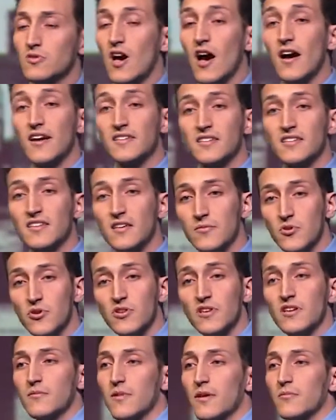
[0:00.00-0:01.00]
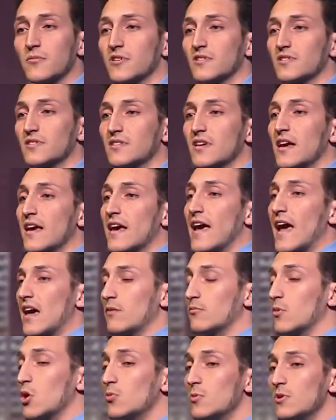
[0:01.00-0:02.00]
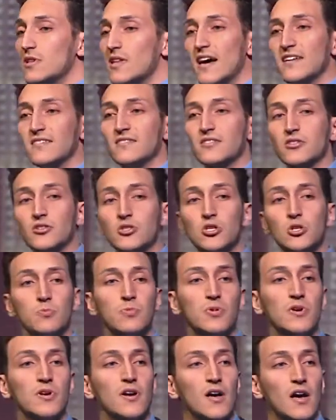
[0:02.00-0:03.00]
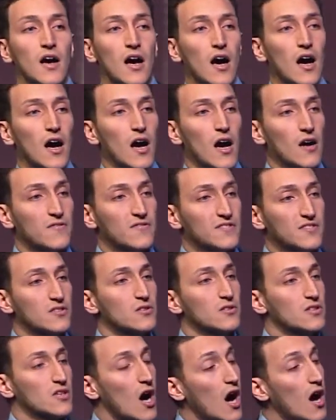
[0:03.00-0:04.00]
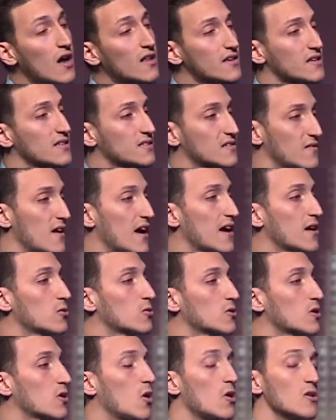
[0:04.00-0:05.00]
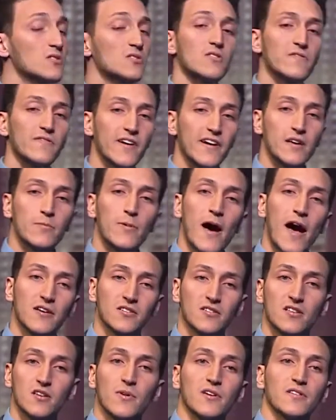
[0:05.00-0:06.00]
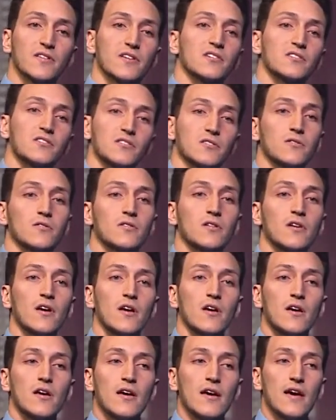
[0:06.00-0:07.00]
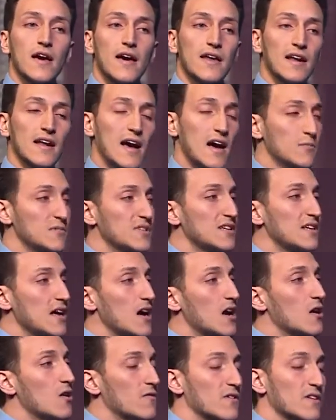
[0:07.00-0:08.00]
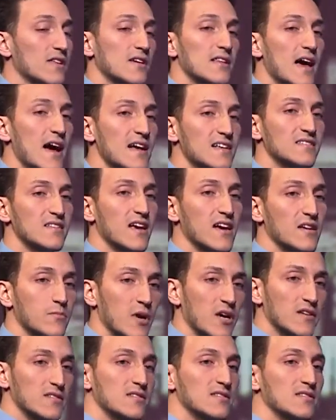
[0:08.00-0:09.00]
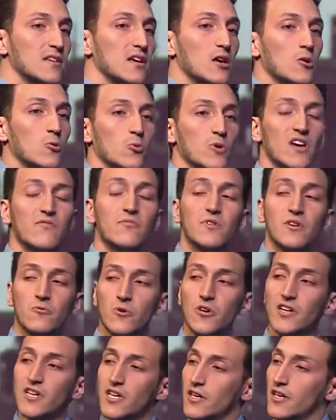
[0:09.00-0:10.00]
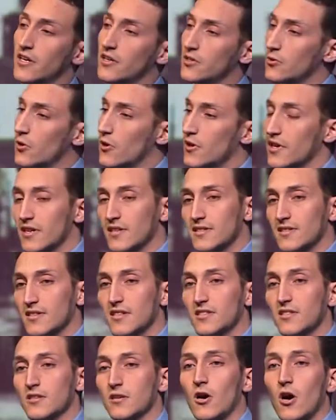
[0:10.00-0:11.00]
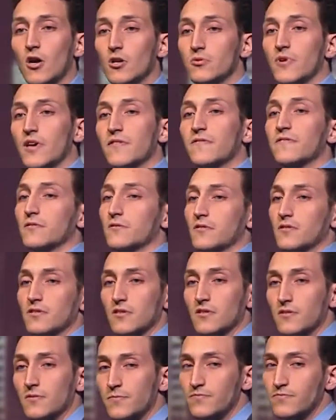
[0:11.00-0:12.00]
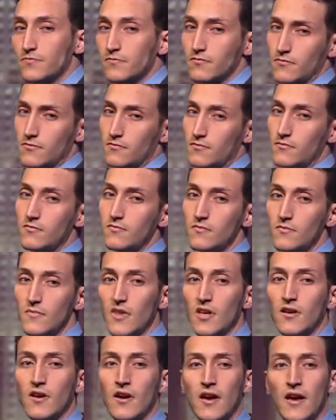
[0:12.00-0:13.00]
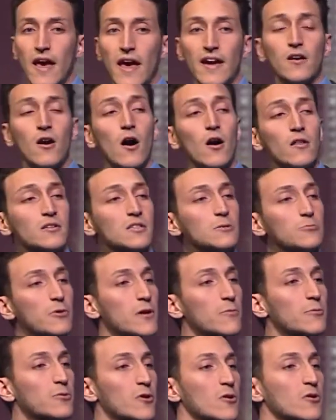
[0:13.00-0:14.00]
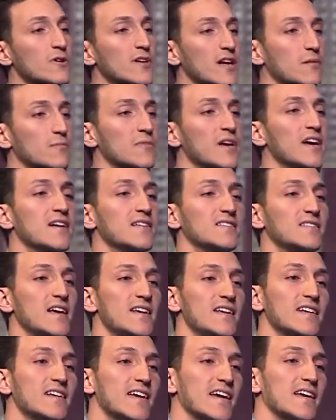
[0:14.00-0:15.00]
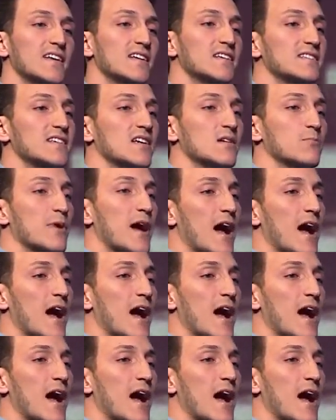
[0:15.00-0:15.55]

talked to community members, and mobilized a group of student colleagues of mine who are also very passionate about the issue. And alhamdulillah, over the last nine months, we have been working on a new organization called Refuge, a college prep program dedicated to